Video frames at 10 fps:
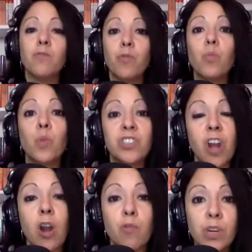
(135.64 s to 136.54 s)
which
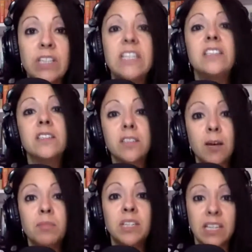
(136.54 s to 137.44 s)
are really
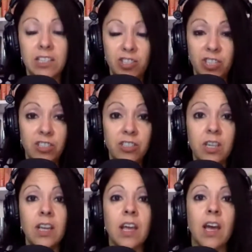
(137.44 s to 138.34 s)
sub niches,
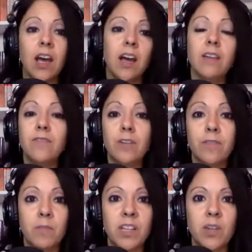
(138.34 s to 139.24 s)
if you're
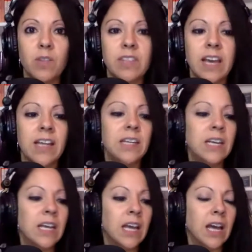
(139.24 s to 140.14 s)
familiar with that.
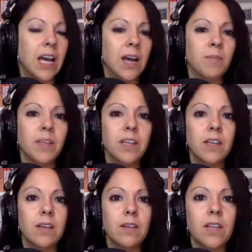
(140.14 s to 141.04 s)

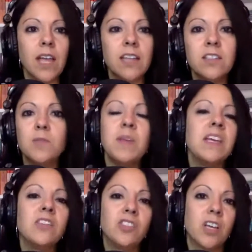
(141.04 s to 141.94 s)
And
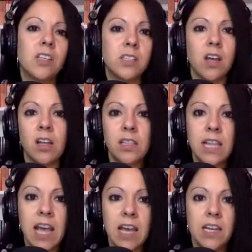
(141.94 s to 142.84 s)
speak just on
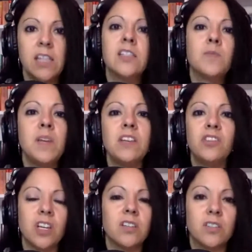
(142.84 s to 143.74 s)
that and speak
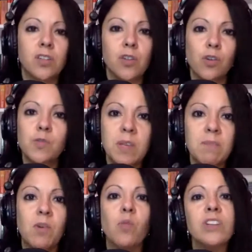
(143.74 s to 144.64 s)
just to those
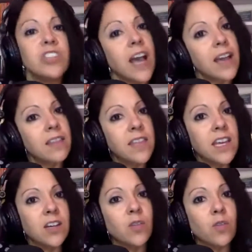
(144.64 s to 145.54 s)
people, which I
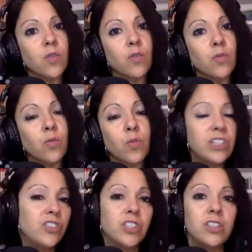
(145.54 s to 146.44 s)
think we
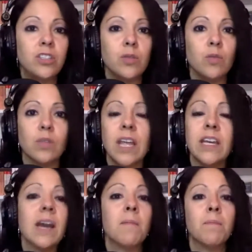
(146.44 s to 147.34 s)
should do. Like,